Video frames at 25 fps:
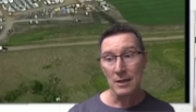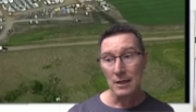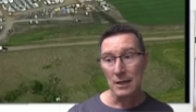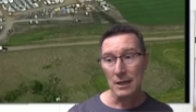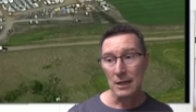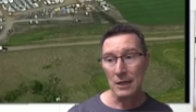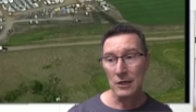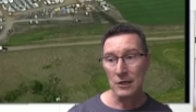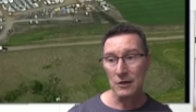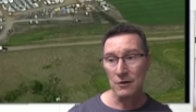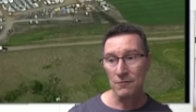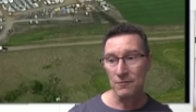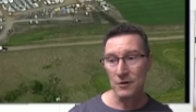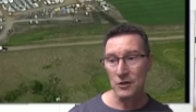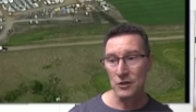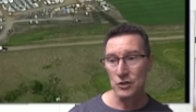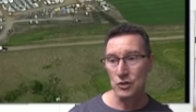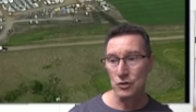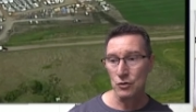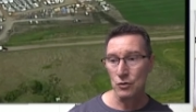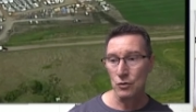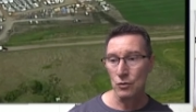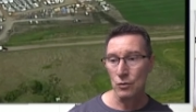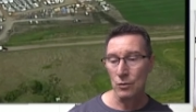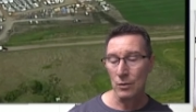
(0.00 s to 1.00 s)

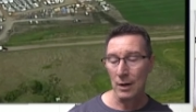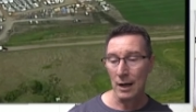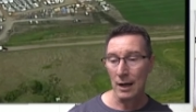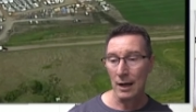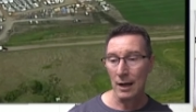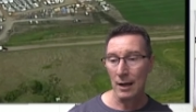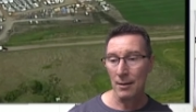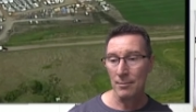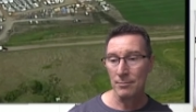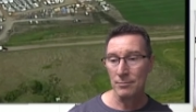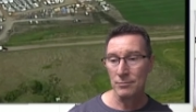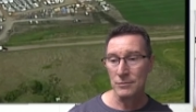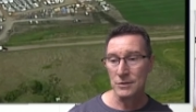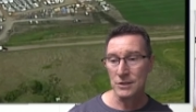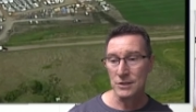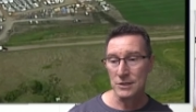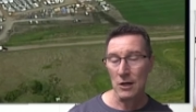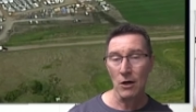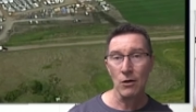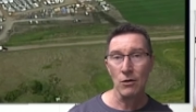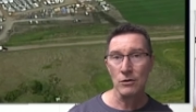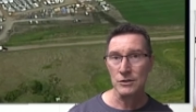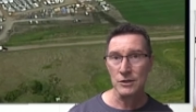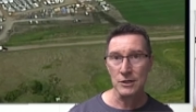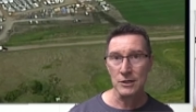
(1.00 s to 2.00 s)
individual um,
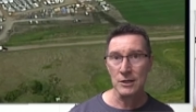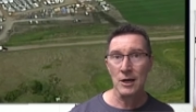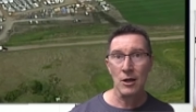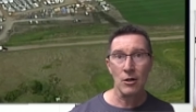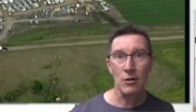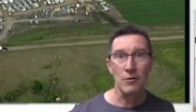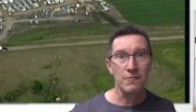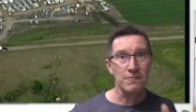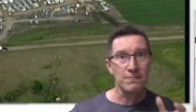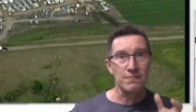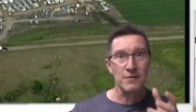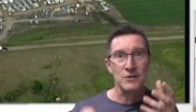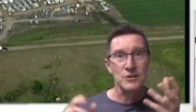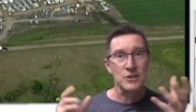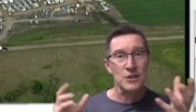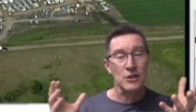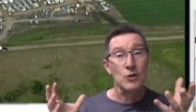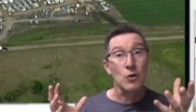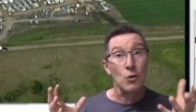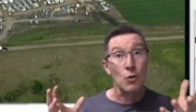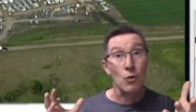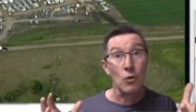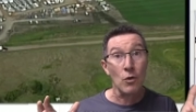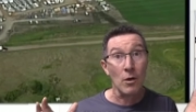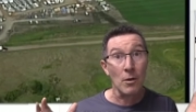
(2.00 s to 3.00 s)
cells, you know,
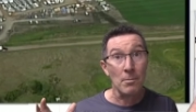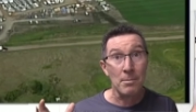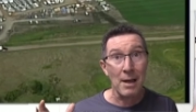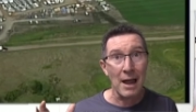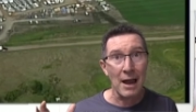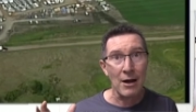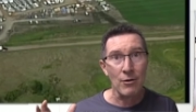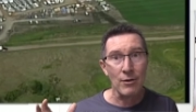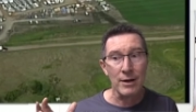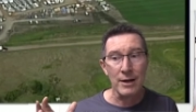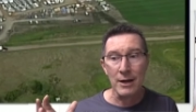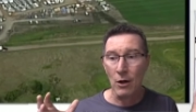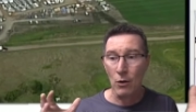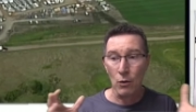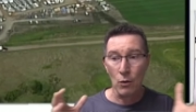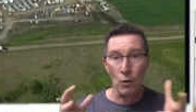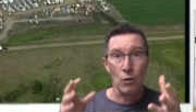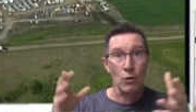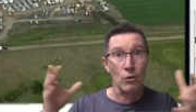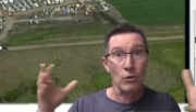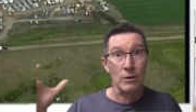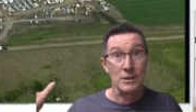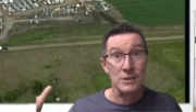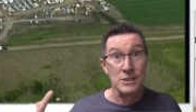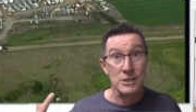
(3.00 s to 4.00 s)
physical barrier
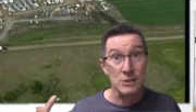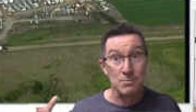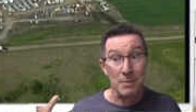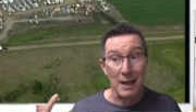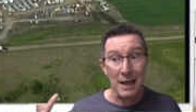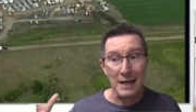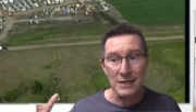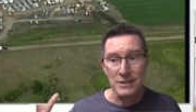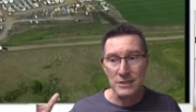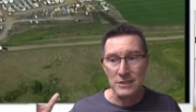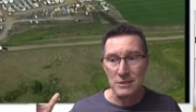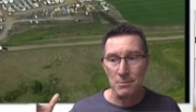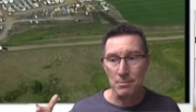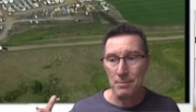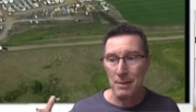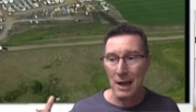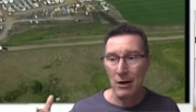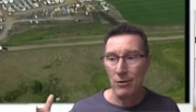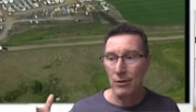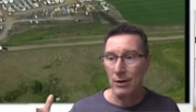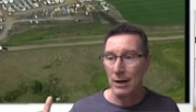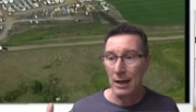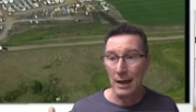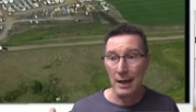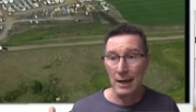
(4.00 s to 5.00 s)
or a space barrier.